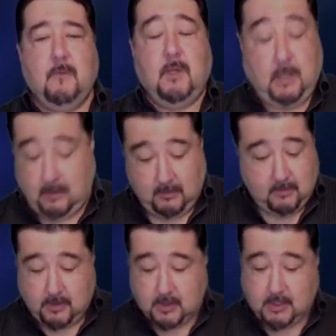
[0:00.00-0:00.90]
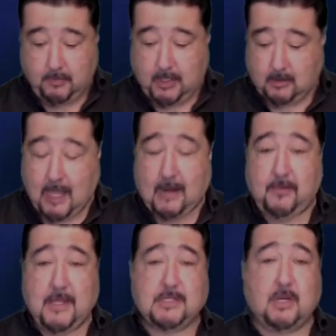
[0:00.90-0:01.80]
There's going to be a lot of
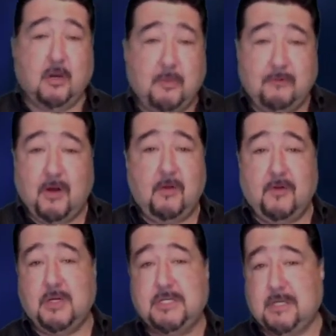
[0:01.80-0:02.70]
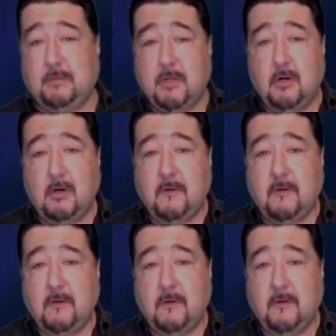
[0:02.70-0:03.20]
things that are going to be very, very similar,